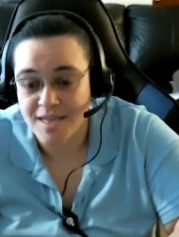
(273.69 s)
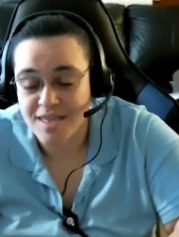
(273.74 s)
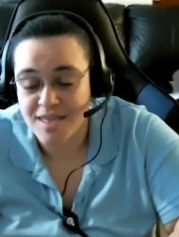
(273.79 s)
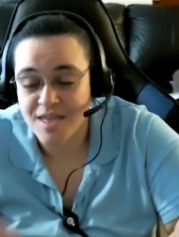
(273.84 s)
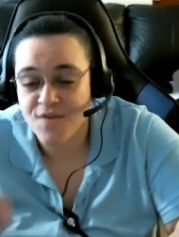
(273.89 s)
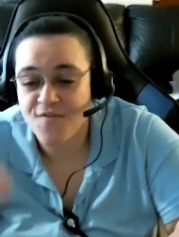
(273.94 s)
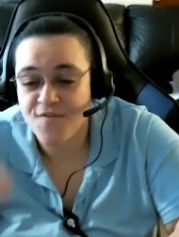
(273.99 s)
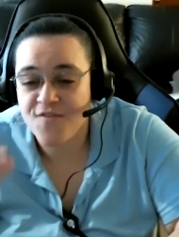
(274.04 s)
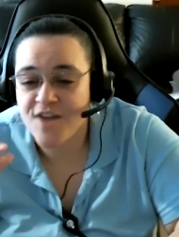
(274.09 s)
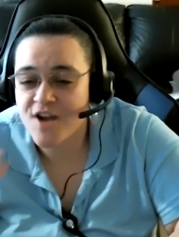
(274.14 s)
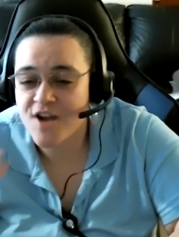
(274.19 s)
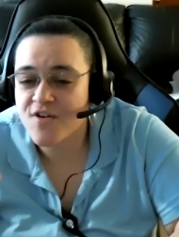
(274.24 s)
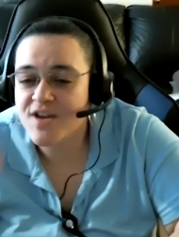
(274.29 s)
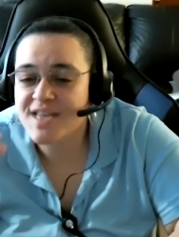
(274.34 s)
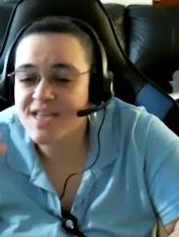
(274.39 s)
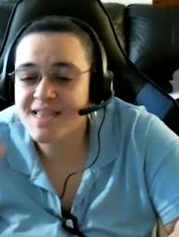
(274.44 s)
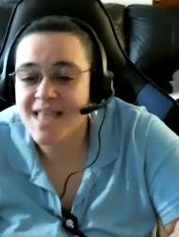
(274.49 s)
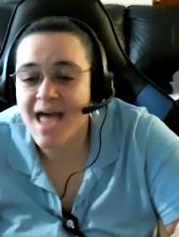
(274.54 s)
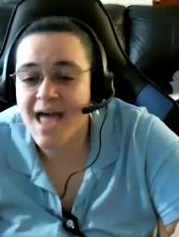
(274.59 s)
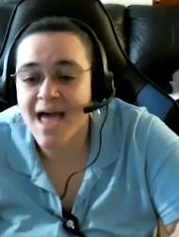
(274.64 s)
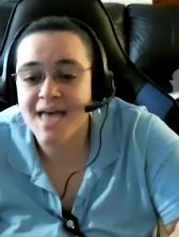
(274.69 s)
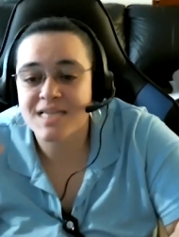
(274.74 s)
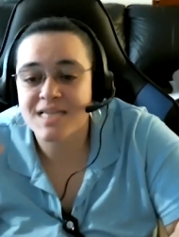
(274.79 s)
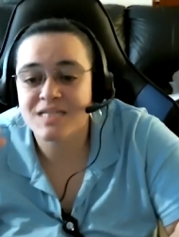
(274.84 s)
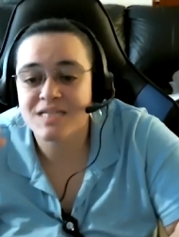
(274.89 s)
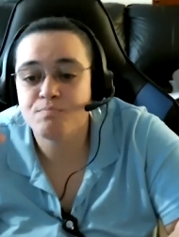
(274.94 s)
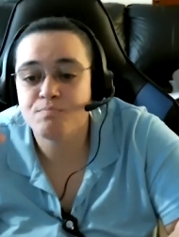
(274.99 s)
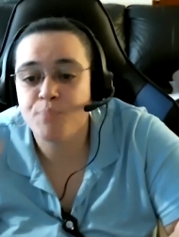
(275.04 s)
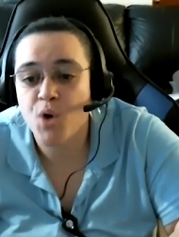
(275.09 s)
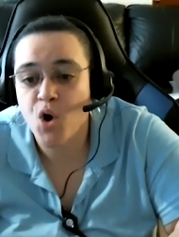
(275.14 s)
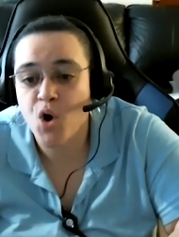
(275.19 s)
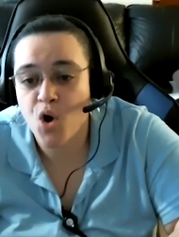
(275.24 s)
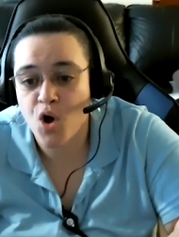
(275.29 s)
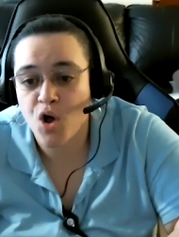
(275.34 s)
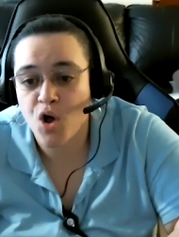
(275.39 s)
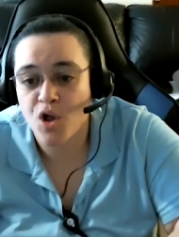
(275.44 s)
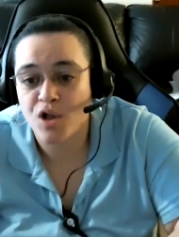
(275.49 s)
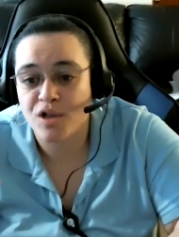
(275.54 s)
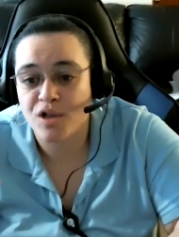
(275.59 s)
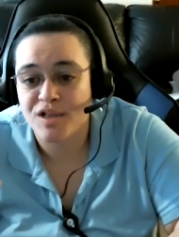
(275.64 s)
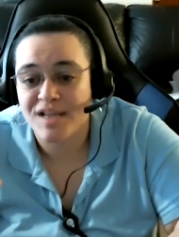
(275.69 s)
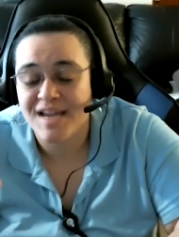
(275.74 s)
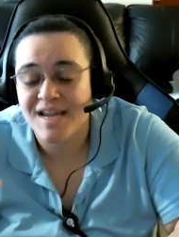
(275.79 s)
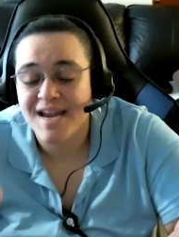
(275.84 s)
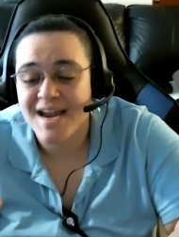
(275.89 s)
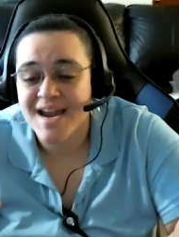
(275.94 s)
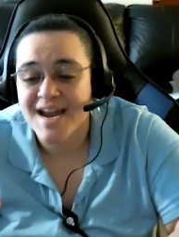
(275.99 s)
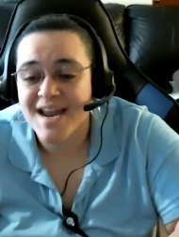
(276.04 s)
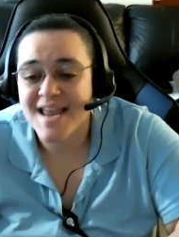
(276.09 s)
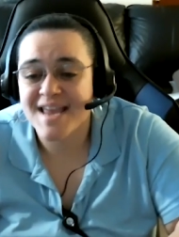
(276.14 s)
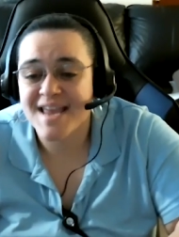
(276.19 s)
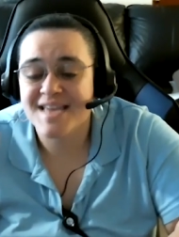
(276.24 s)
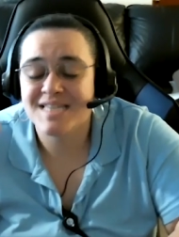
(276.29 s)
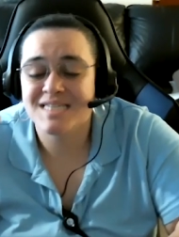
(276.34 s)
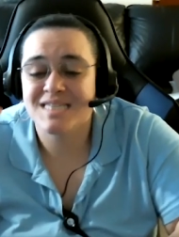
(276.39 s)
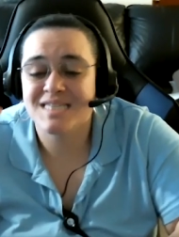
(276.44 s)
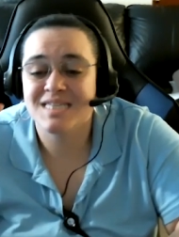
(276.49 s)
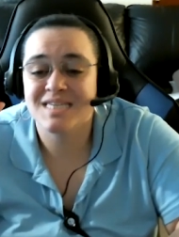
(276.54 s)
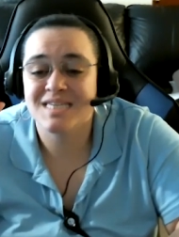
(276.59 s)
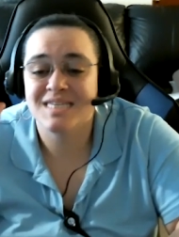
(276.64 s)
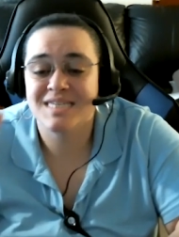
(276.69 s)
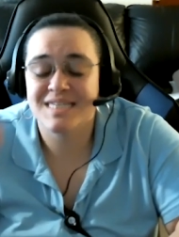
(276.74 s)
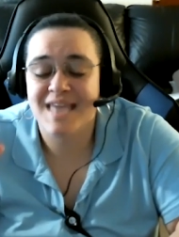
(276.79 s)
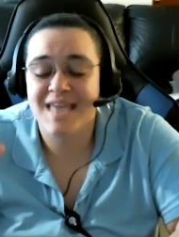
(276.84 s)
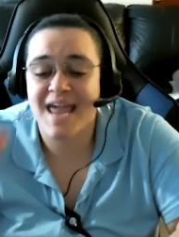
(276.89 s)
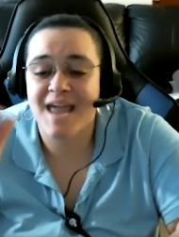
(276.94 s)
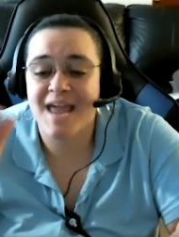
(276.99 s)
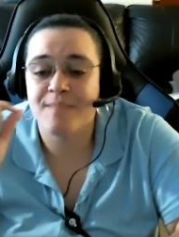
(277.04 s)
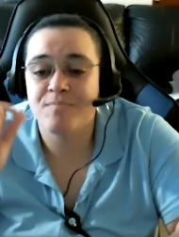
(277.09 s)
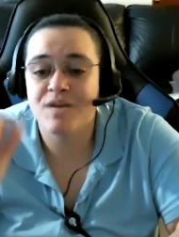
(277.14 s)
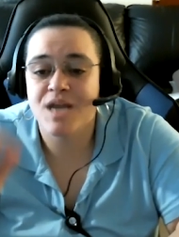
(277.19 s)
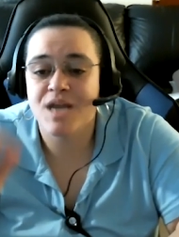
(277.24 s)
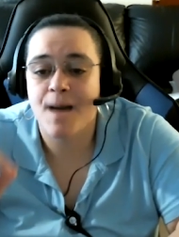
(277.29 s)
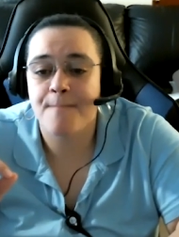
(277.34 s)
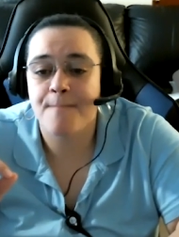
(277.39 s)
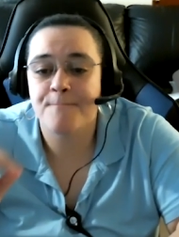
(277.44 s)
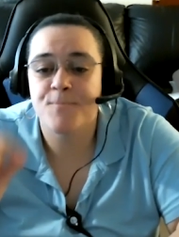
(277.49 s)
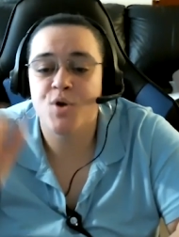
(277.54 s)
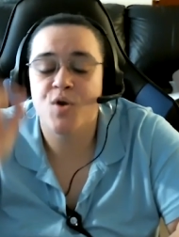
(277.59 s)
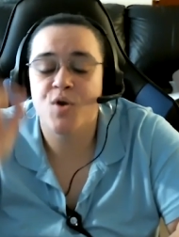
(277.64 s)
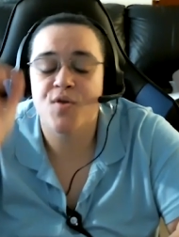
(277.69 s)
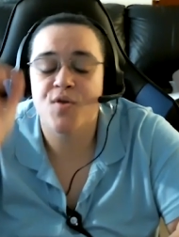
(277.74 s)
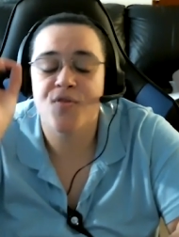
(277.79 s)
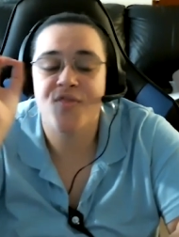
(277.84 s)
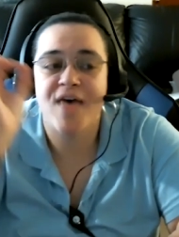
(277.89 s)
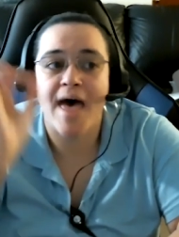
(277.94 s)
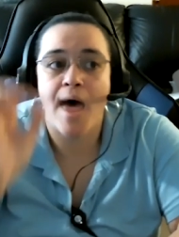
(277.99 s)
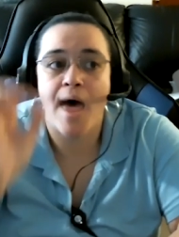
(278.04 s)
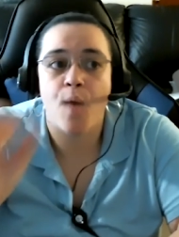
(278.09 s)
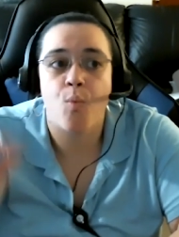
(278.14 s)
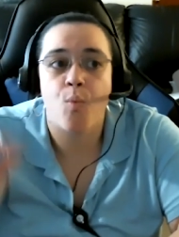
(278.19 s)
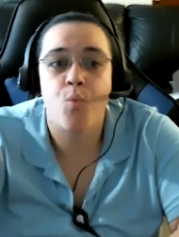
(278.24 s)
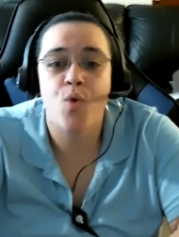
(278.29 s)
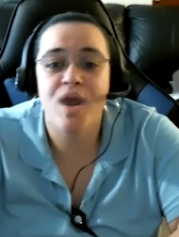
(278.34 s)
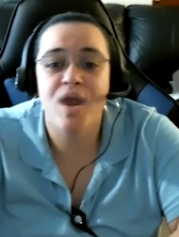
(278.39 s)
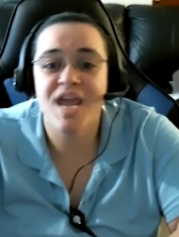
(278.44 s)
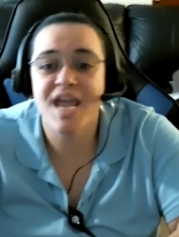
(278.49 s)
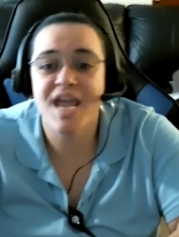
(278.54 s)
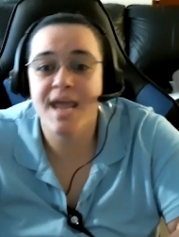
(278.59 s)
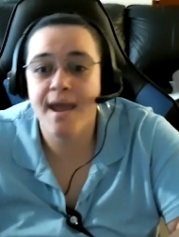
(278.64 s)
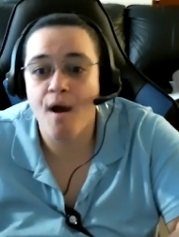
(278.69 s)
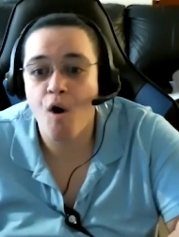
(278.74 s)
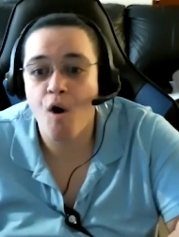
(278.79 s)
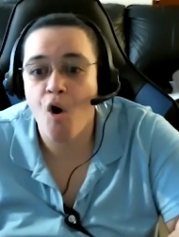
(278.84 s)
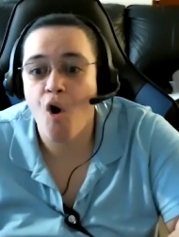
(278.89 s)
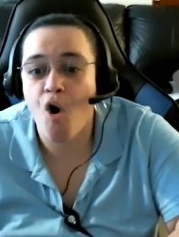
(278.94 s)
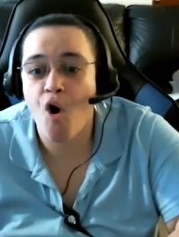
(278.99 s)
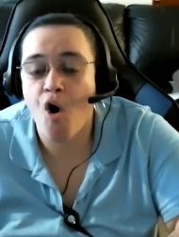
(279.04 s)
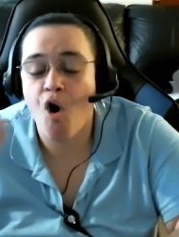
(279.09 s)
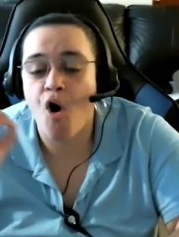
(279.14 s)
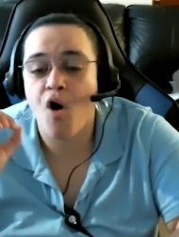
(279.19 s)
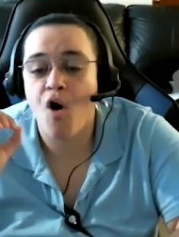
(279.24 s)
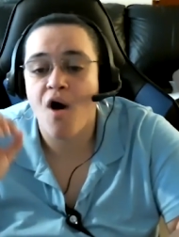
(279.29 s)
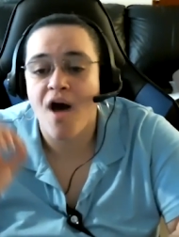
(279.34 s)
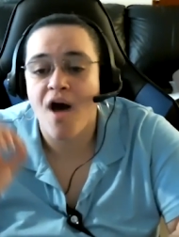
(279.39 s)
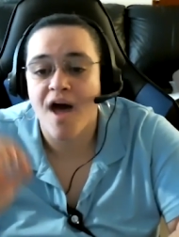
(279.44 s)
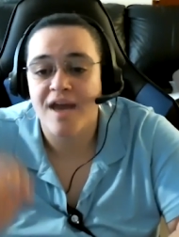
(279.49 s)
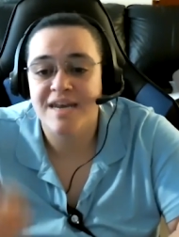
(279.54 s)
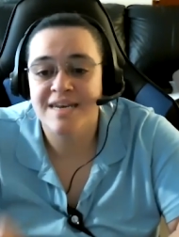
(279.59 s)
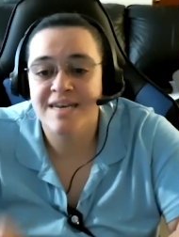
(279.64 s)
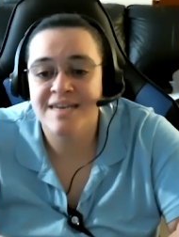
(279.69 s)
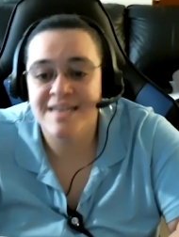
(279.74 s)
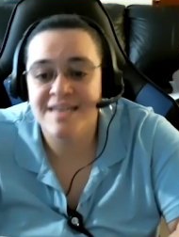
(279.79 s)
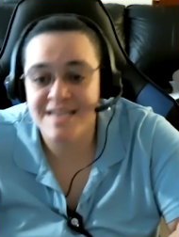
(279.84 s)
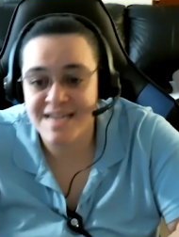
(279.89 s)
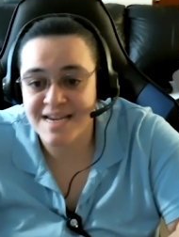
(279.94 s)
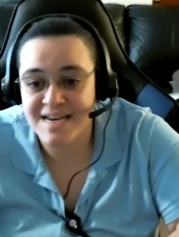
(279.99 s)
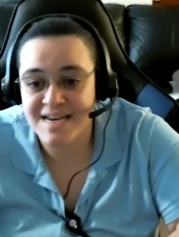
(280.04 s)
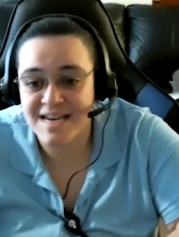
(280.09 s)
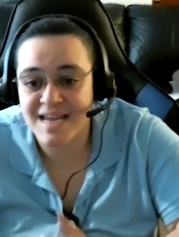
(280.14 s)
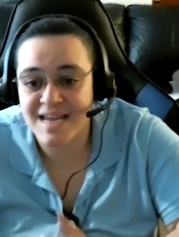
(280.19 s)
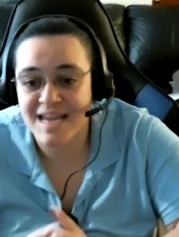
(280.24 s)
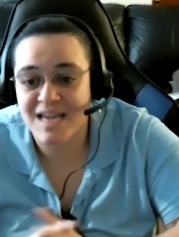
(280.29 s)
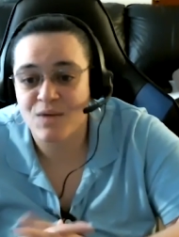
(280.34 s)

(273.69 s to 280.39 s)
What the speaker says: The very last ball is the same number that we all need,